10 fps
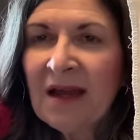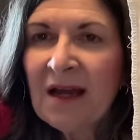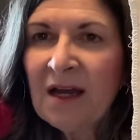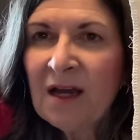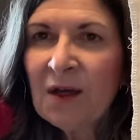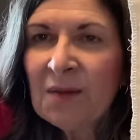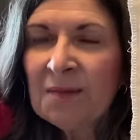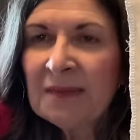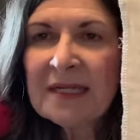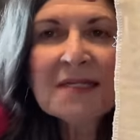
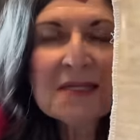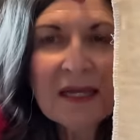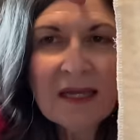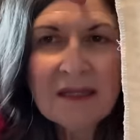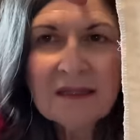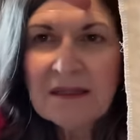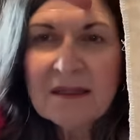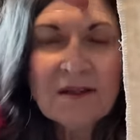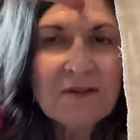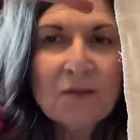Um, let's see.
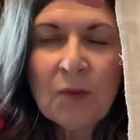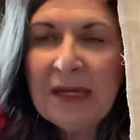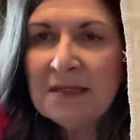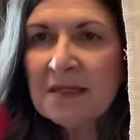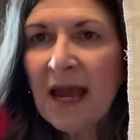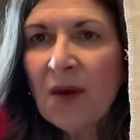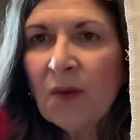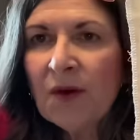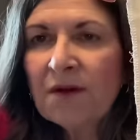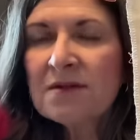Weeks Dye
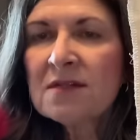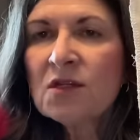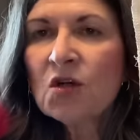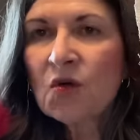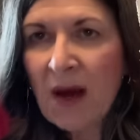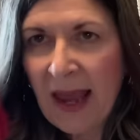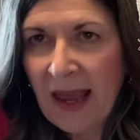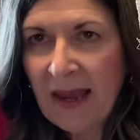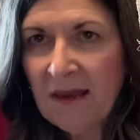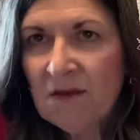Works
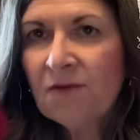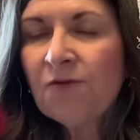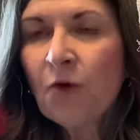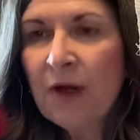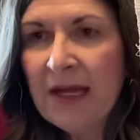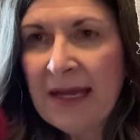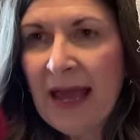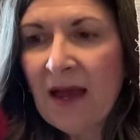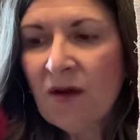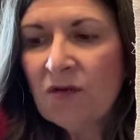Gray, 40
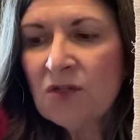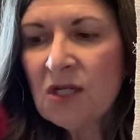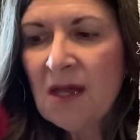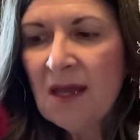count,